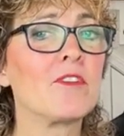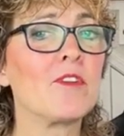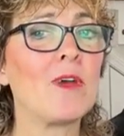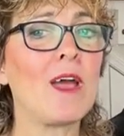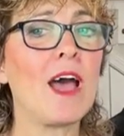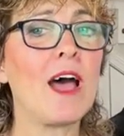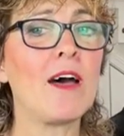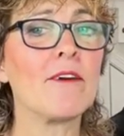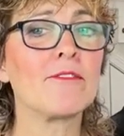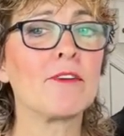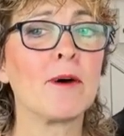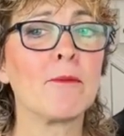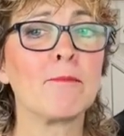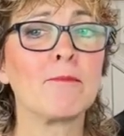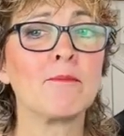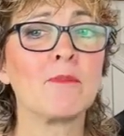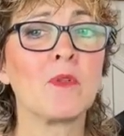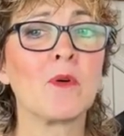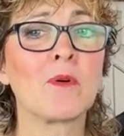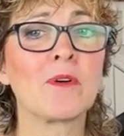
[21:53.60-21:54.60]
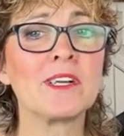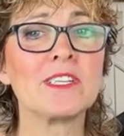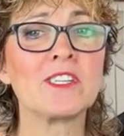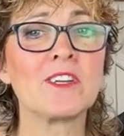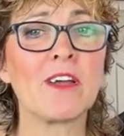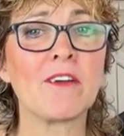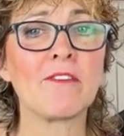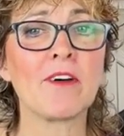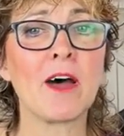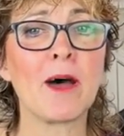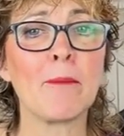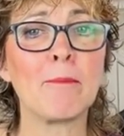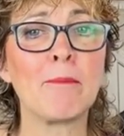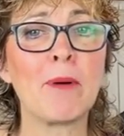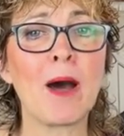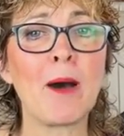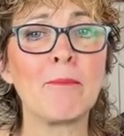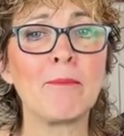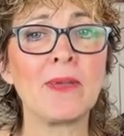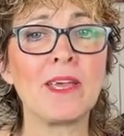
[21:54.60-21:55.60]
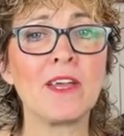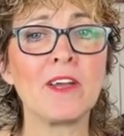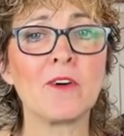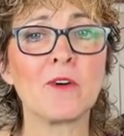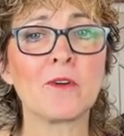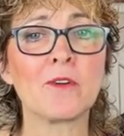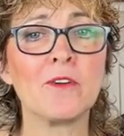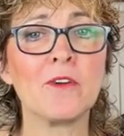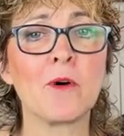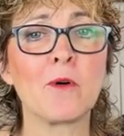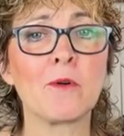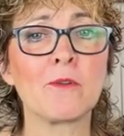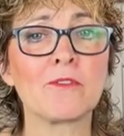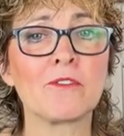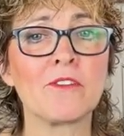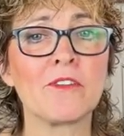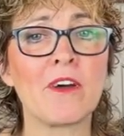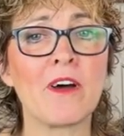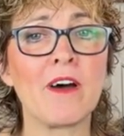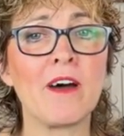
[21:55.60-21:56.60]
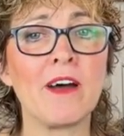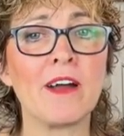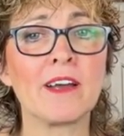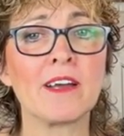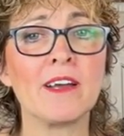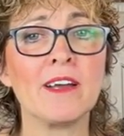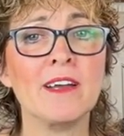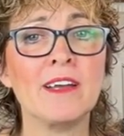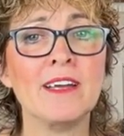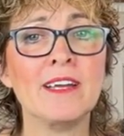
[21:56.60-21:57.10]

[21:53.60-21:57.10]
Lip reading: Laurie, do you have a puppy or an older dog?